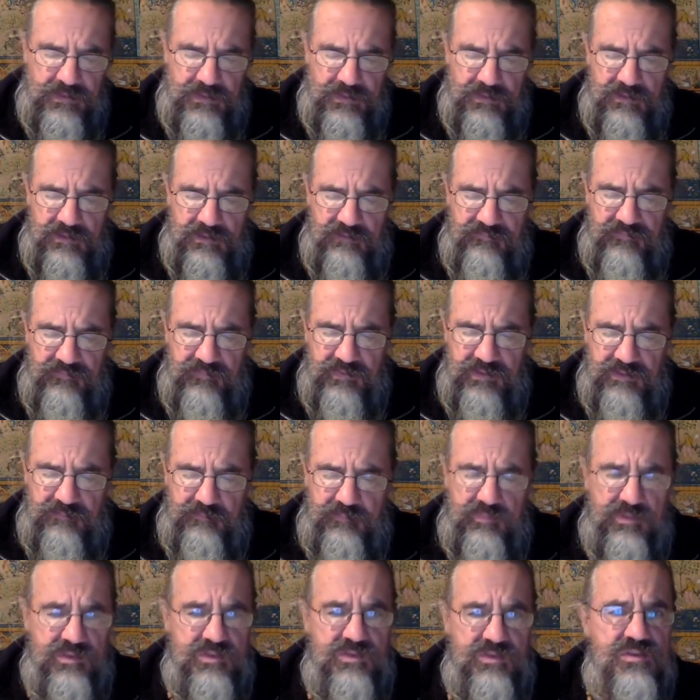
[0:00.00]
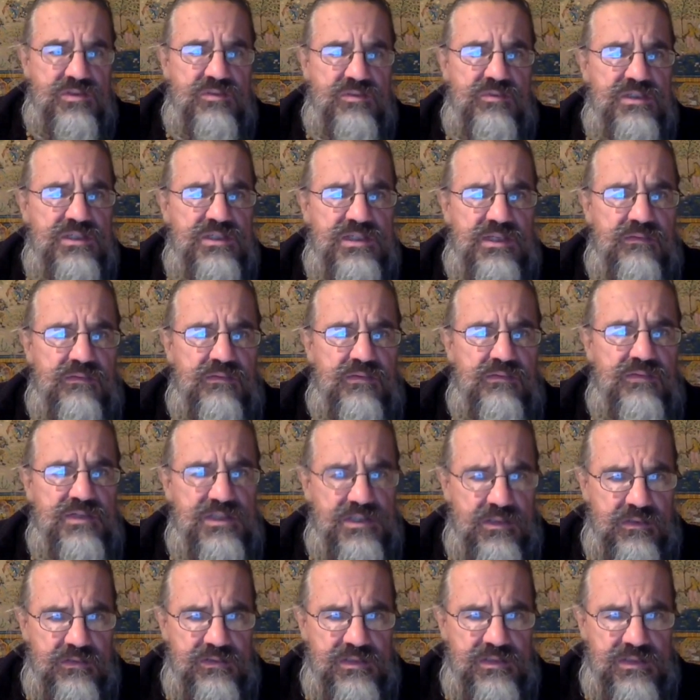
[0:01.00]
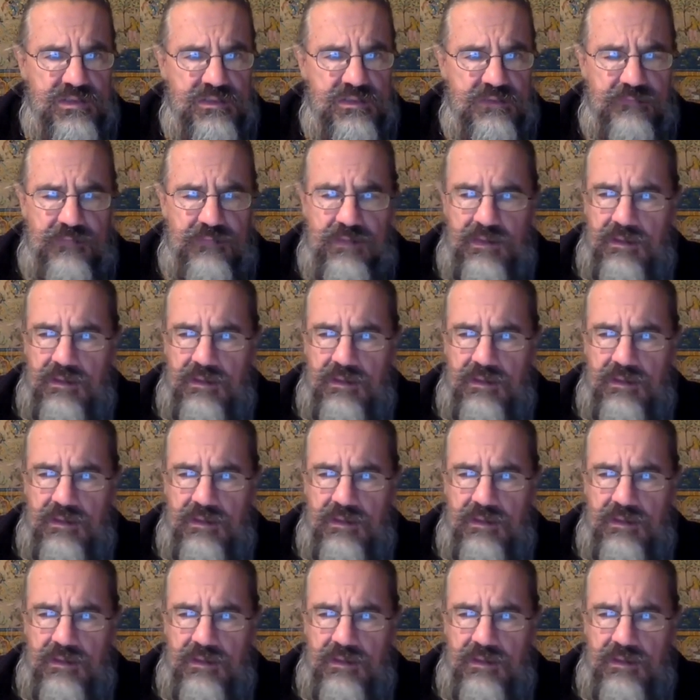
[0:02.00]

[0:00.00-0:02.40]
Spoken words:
and therefore they produce results.